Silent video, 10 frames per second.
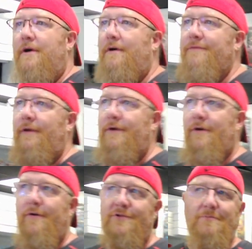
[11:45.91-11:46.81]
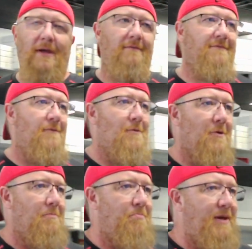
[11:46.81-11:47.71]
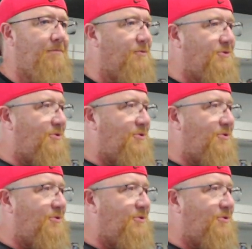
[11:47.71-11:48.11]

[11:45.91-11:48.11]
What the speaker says: of encouragement for people